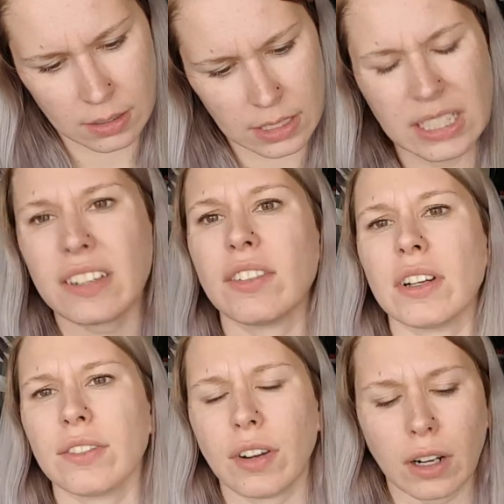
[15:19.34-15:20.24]
didn't get
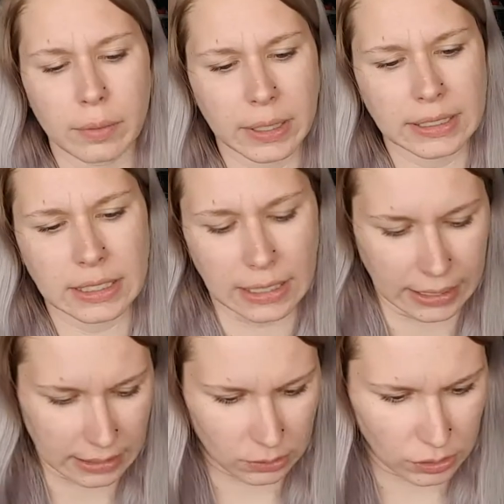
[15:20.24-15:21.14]
very far because the
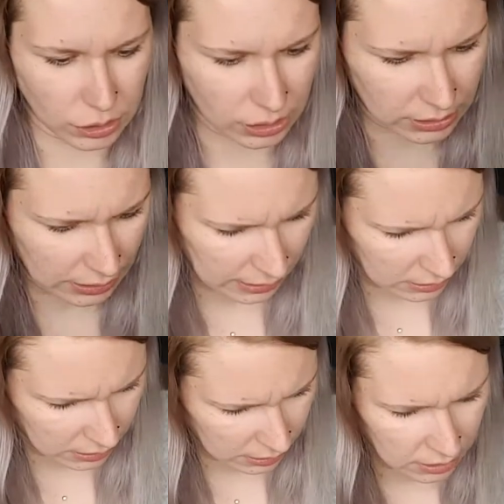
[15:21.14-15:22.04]
lighting was just
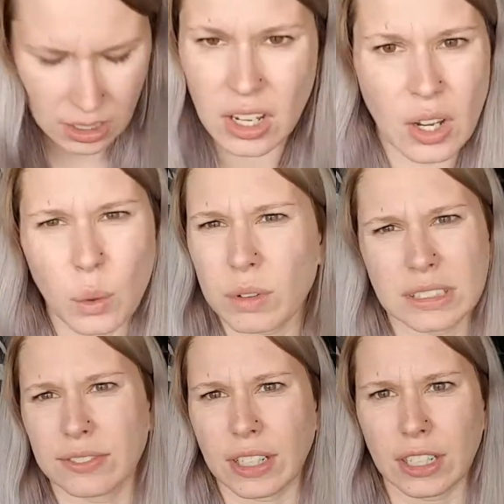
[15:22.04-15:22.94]

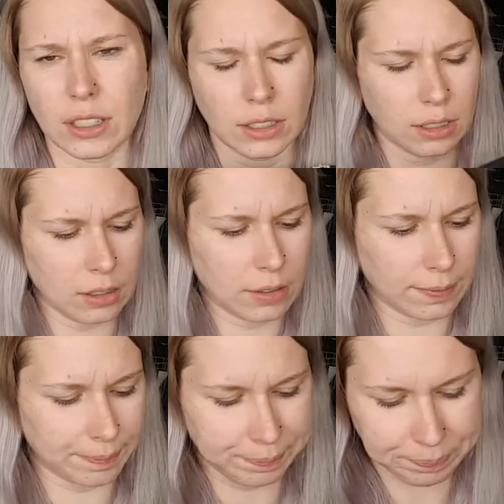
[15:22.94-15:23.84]
wasn't very good.
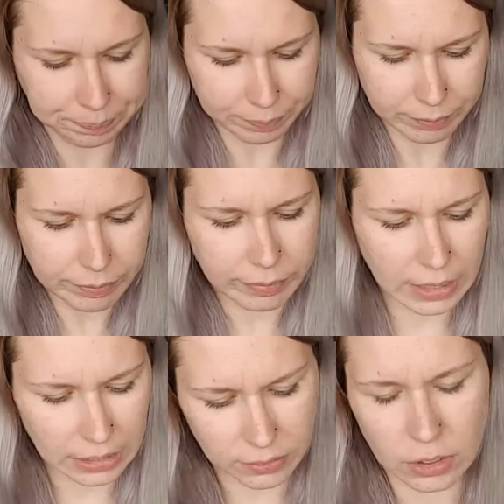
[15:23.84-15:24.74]

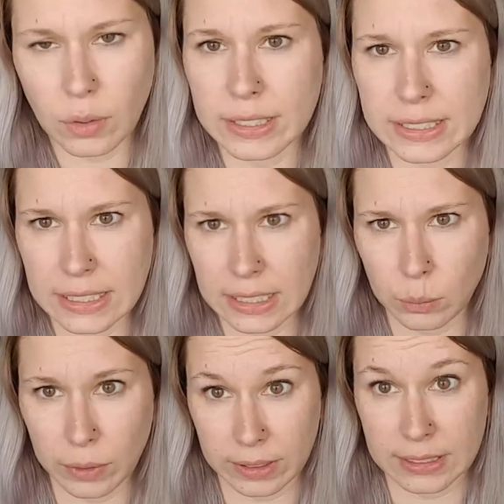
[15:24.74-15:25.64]
Even though I did it
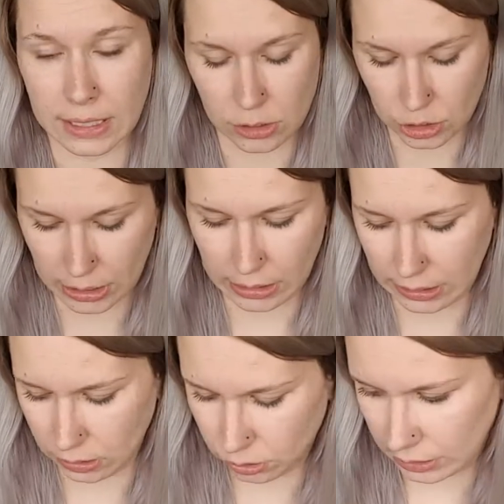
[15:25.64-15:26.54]
with the sun
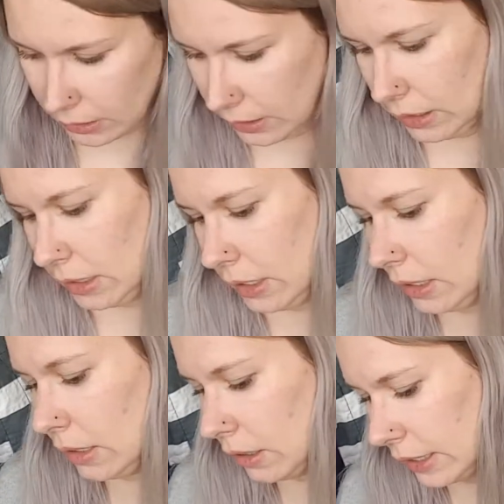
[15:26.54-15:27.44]
shining directly on it
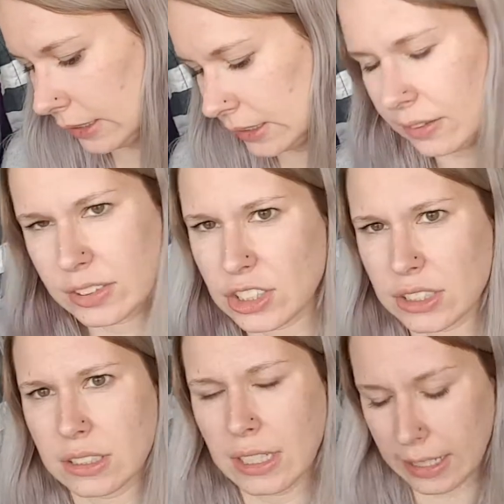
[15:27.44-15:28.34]
and all that stuff,
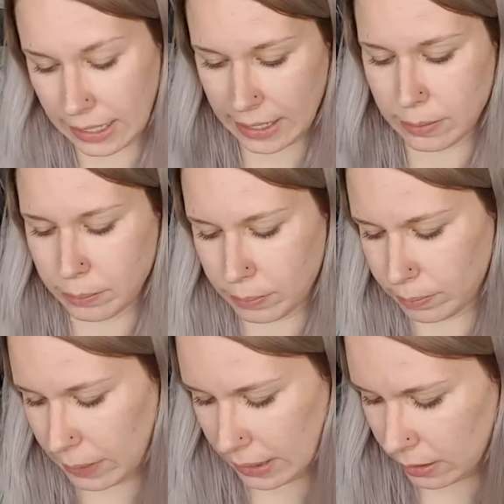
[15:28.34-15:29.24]
and I had
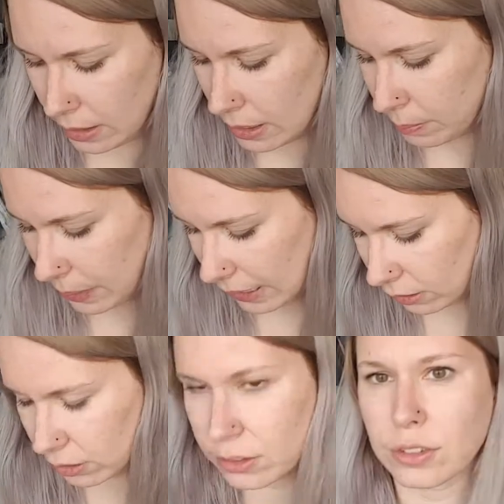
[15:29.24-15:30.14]
my
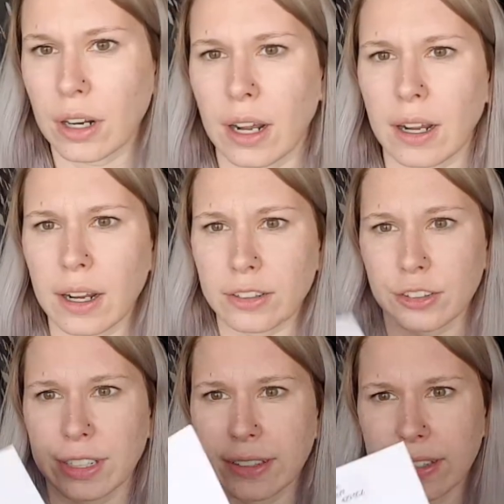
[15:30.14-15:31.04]
pattern
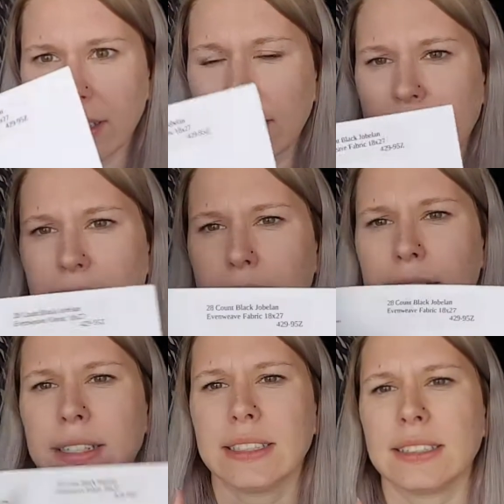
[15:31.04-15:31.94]
underneath it, like I had
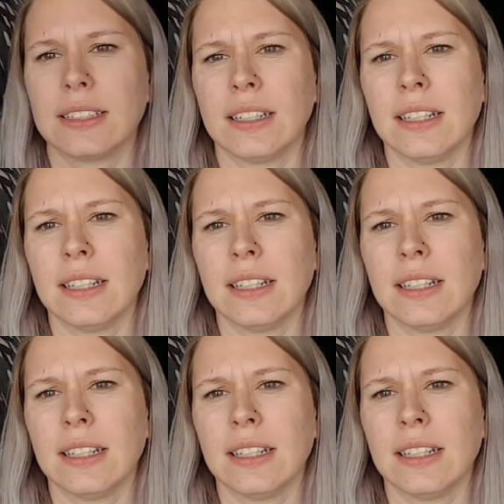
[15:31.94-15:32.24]
this